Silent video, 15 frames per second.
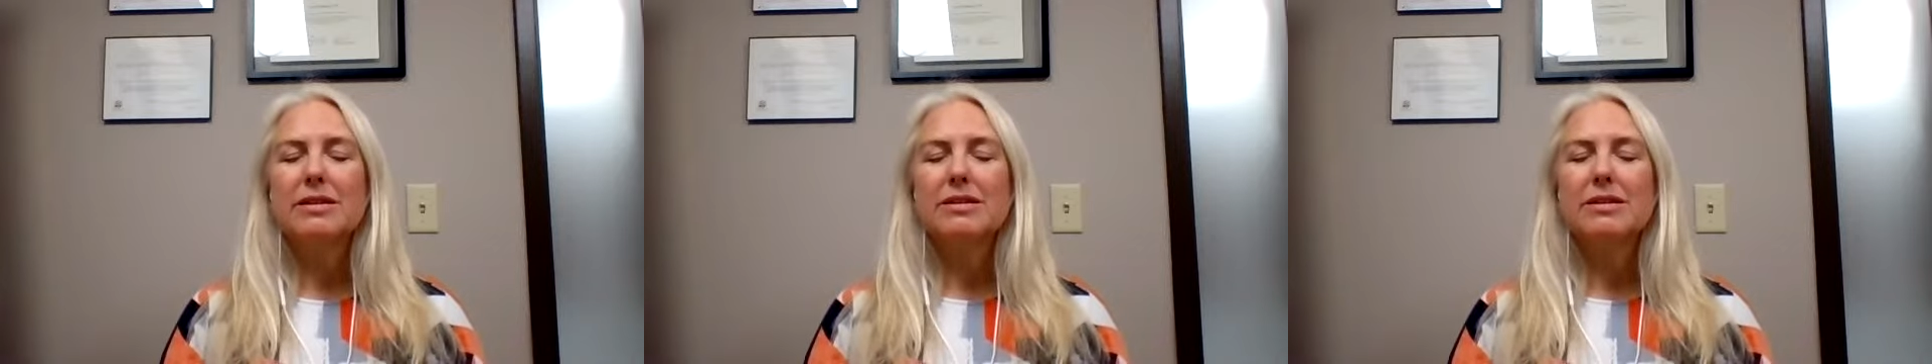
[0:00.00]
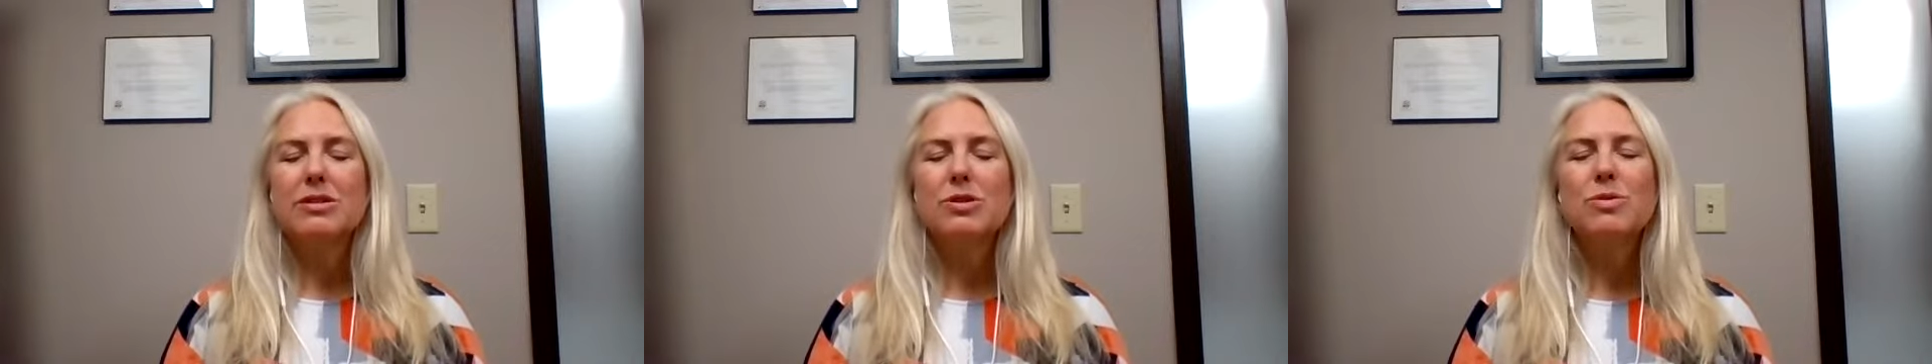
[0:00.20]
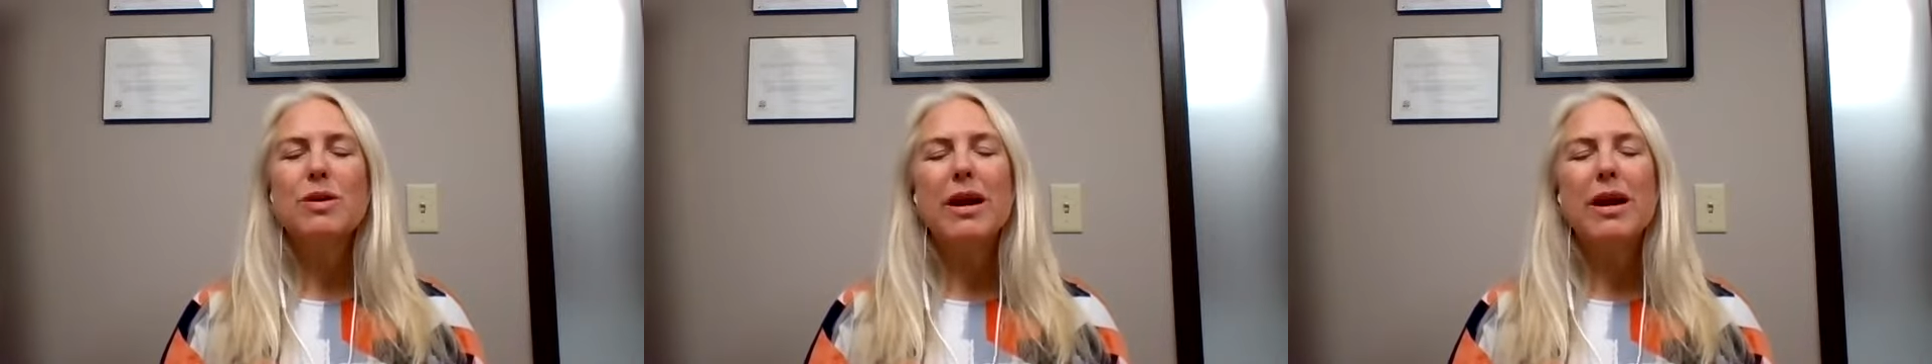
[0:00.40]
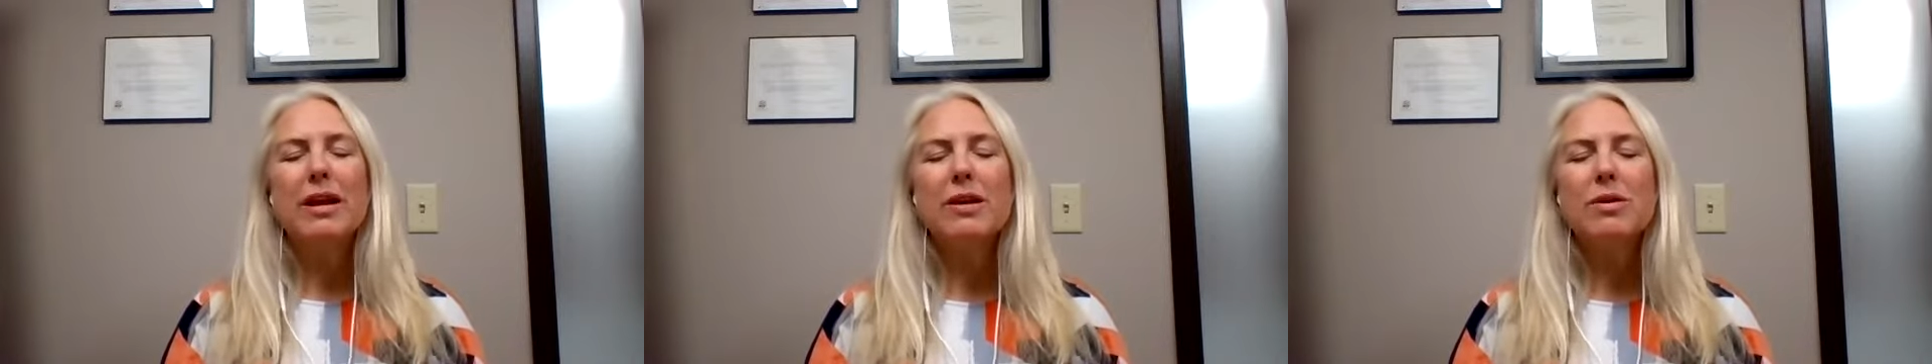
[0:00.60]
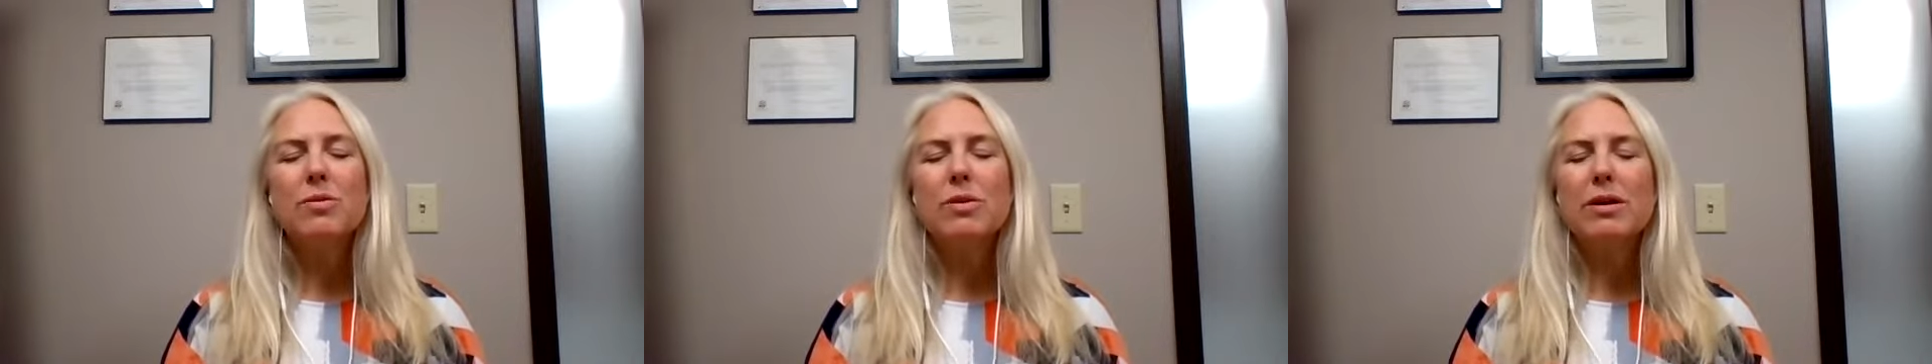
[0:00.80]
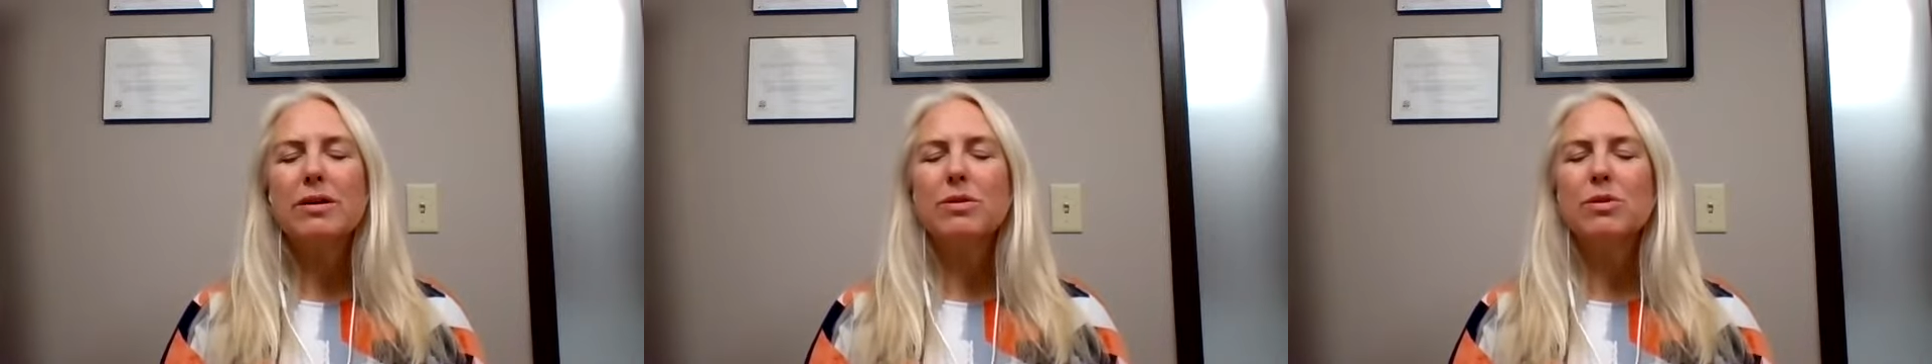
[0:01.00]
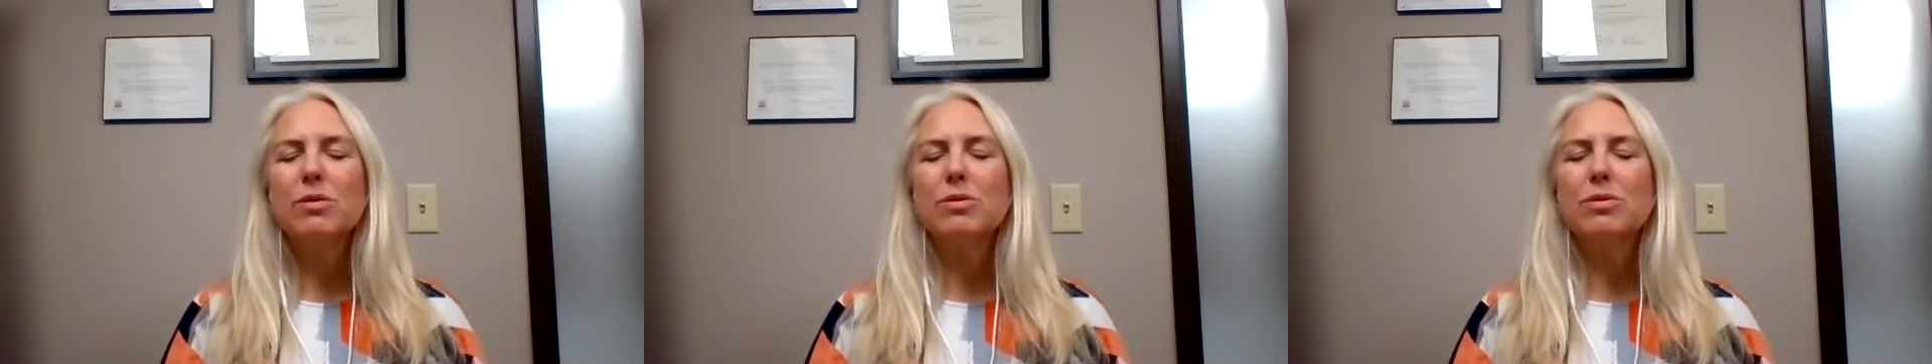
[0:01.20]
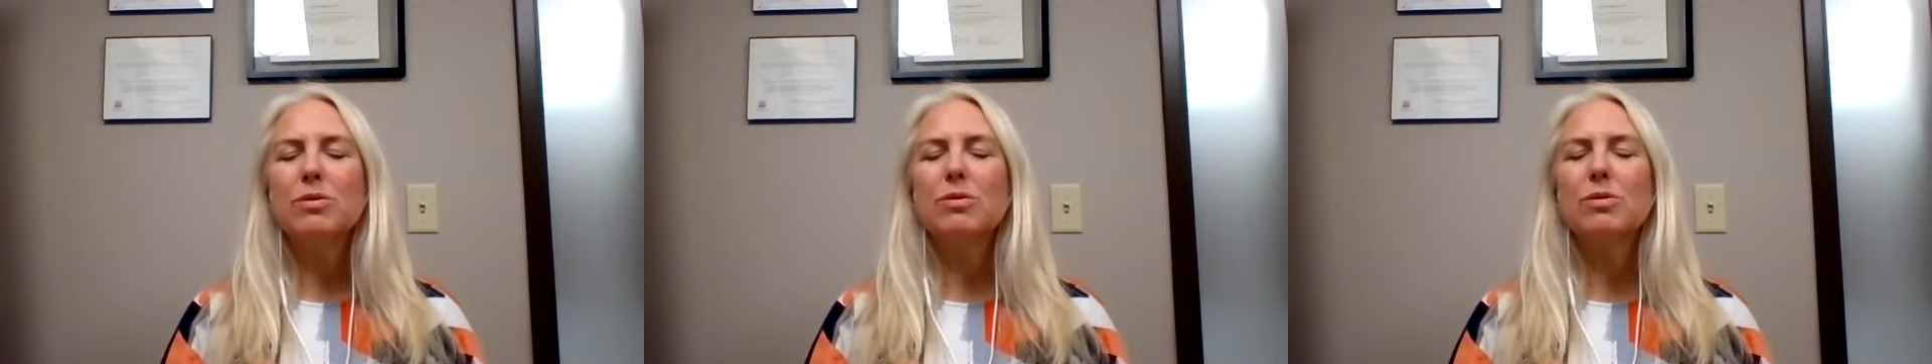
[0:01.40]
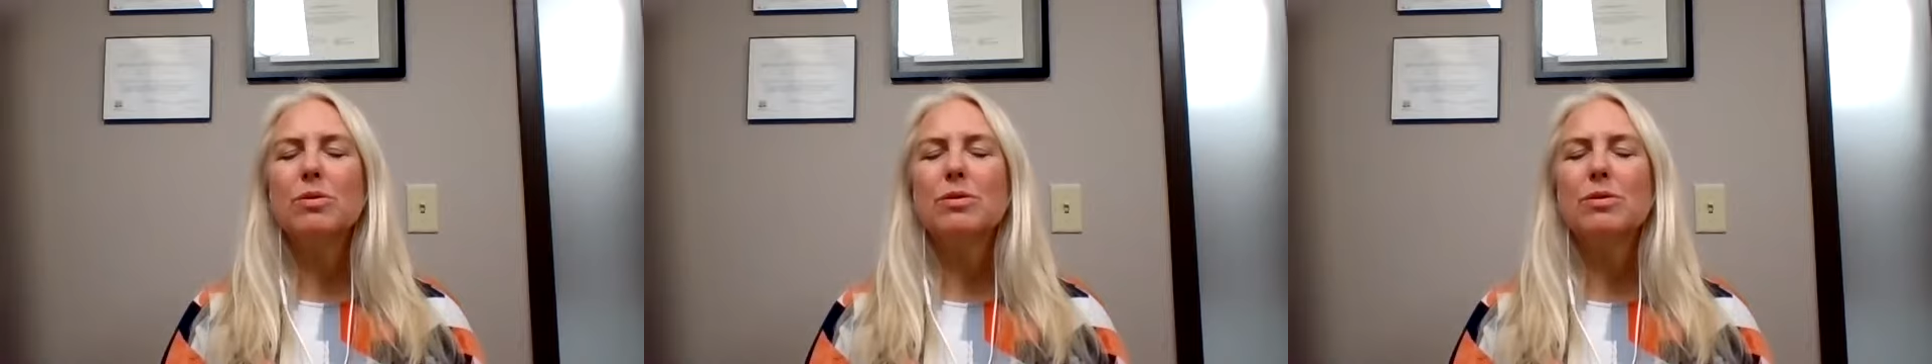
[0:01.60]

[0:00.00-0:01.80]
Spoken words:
to anyone who